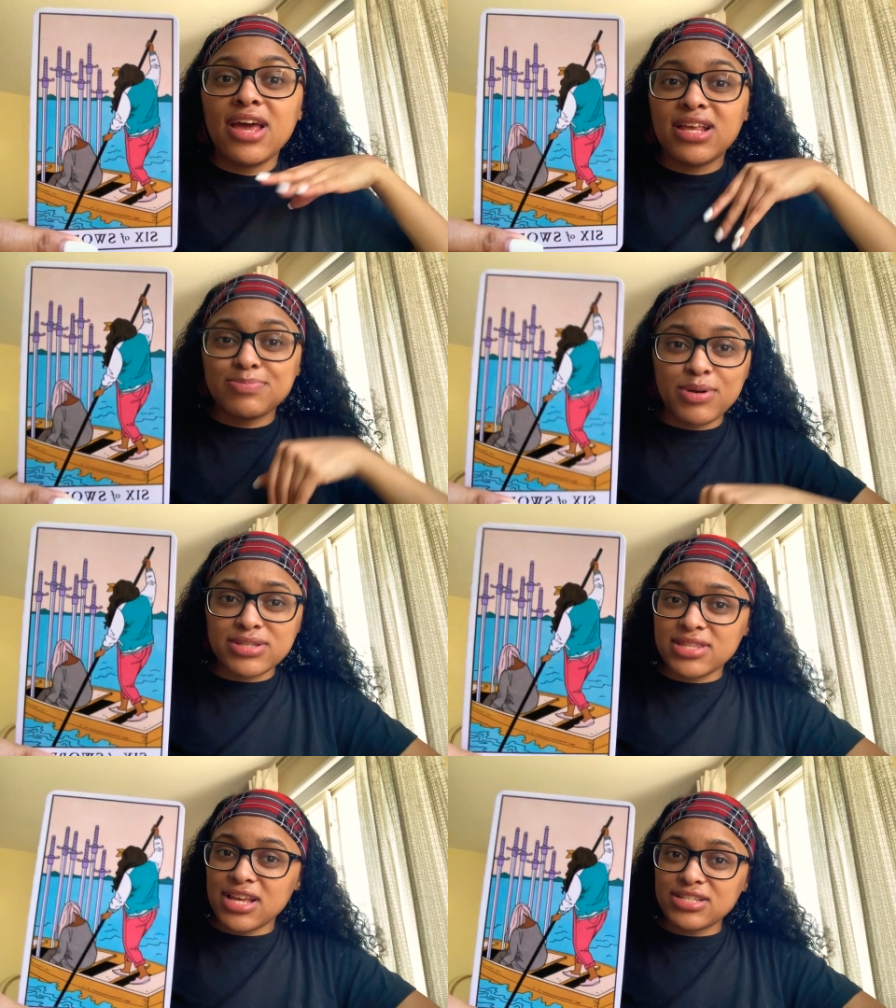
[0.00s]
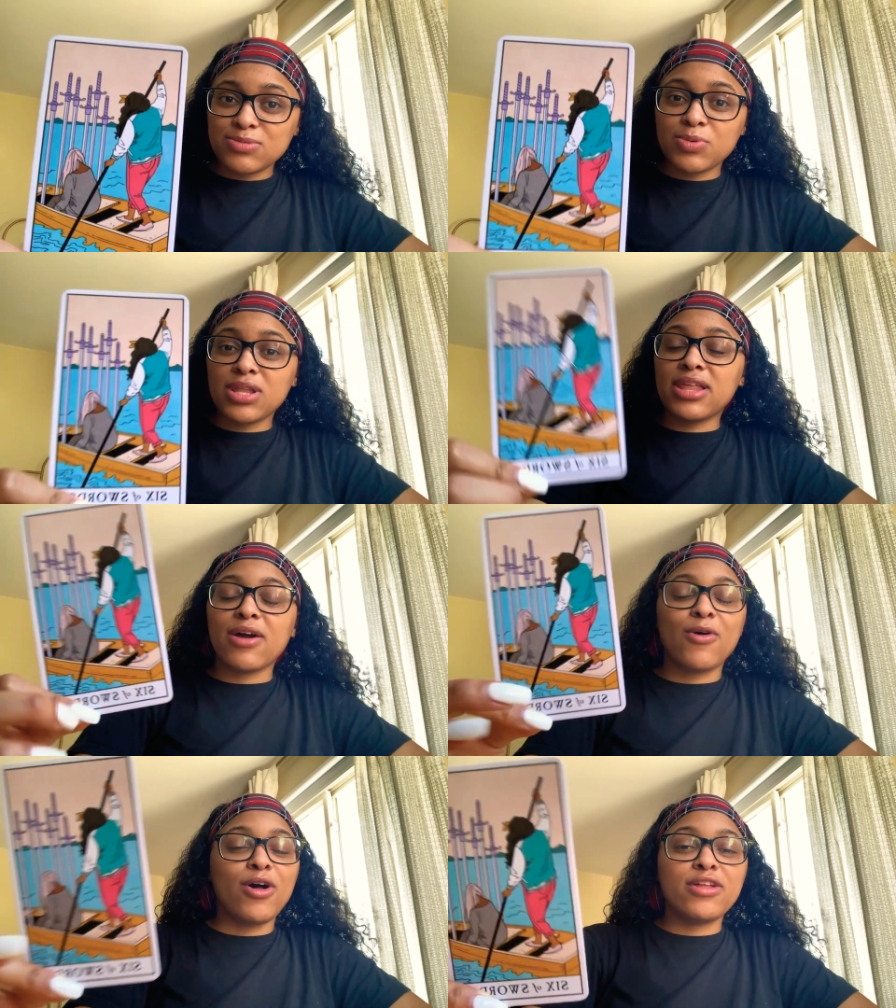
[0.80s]
this person they just want to
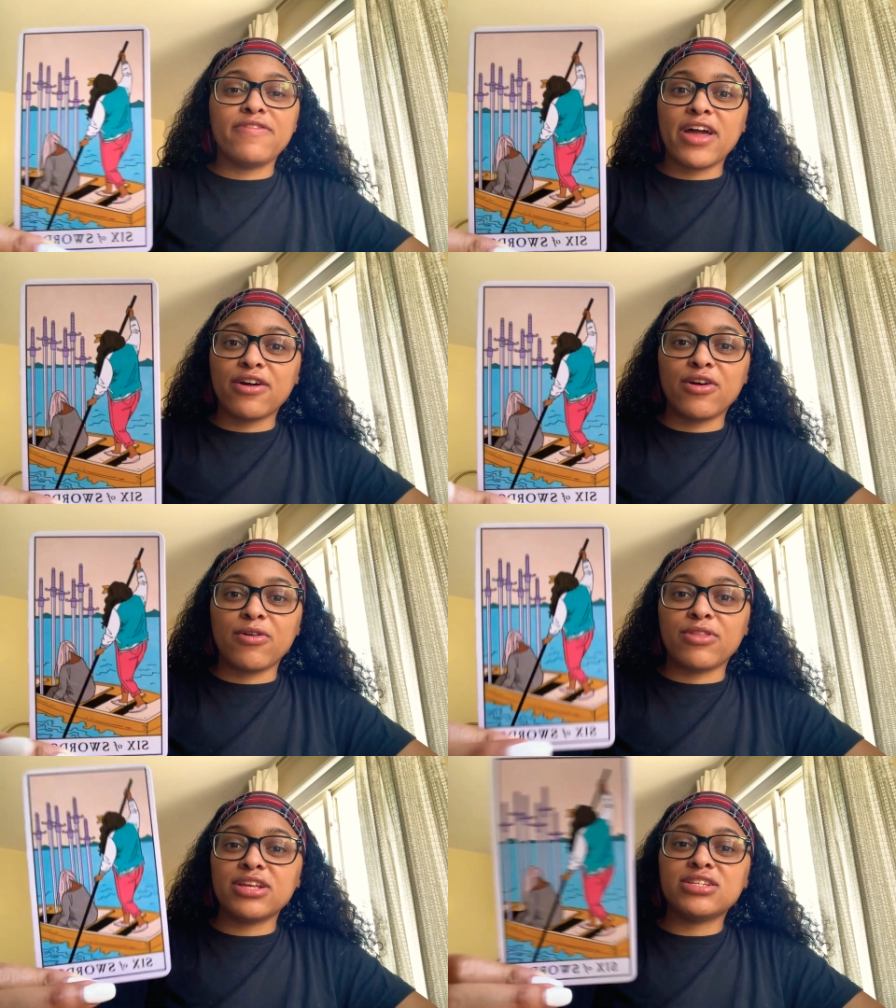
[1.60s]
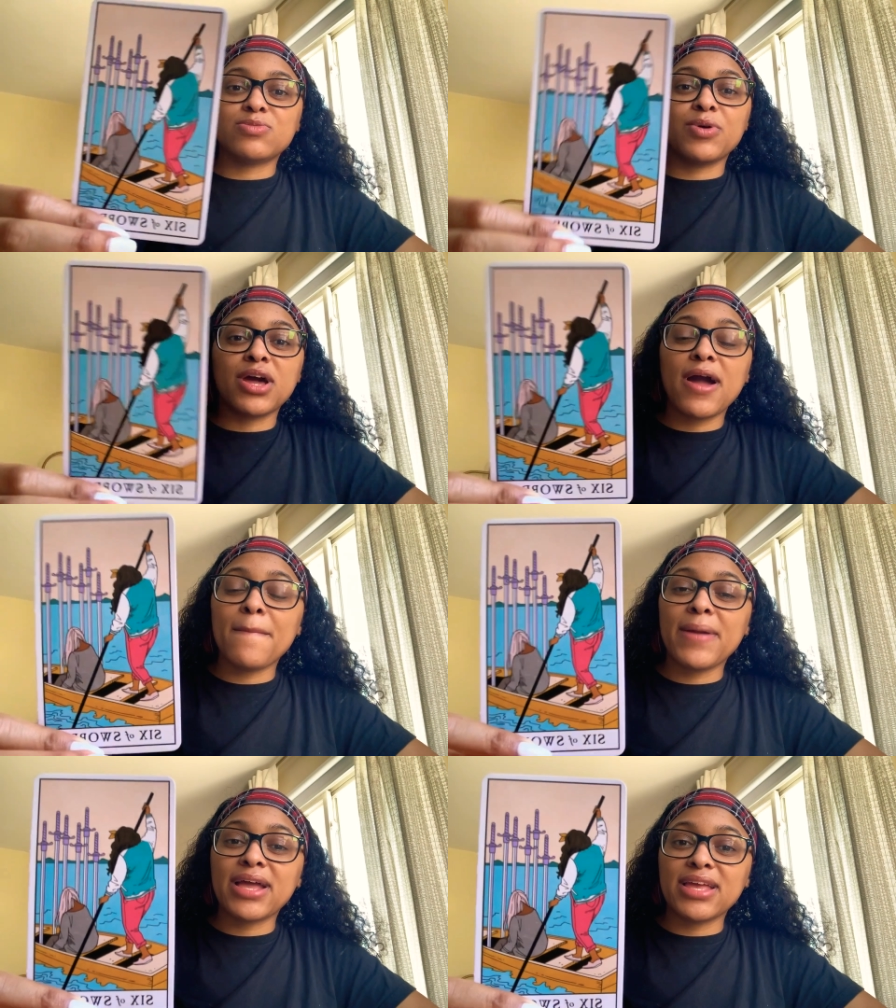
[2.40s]
let all of that go they just want to
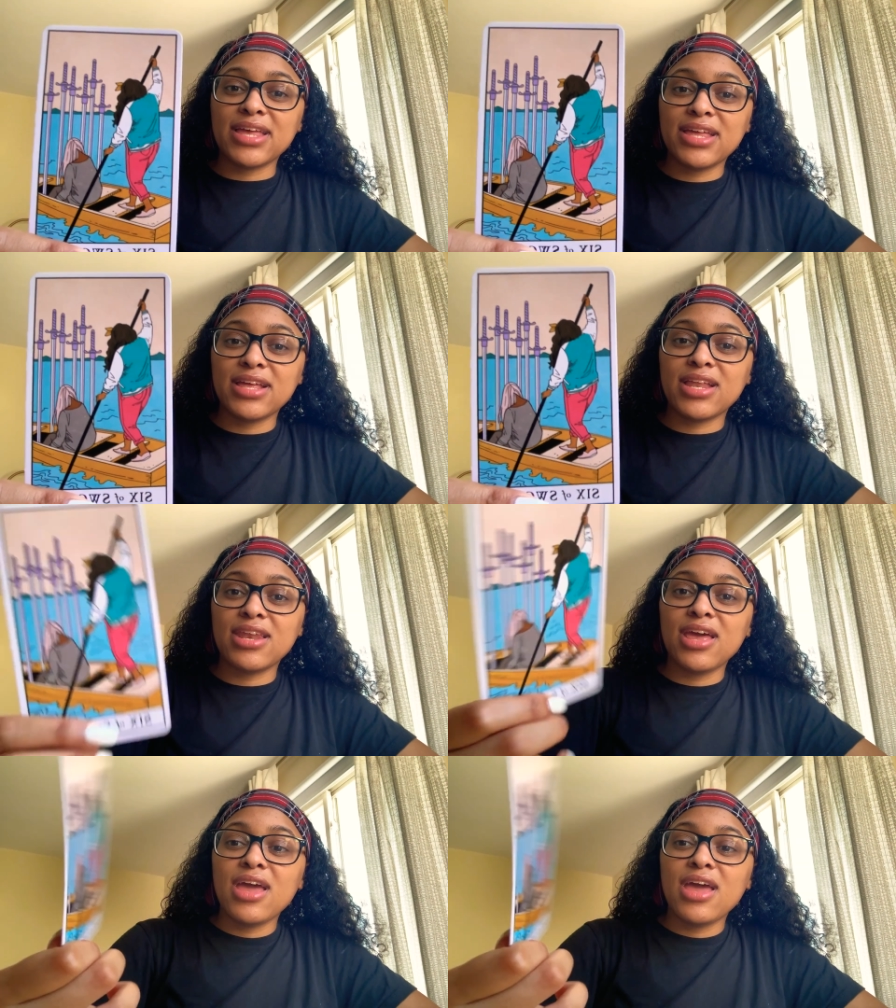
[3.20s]
come back in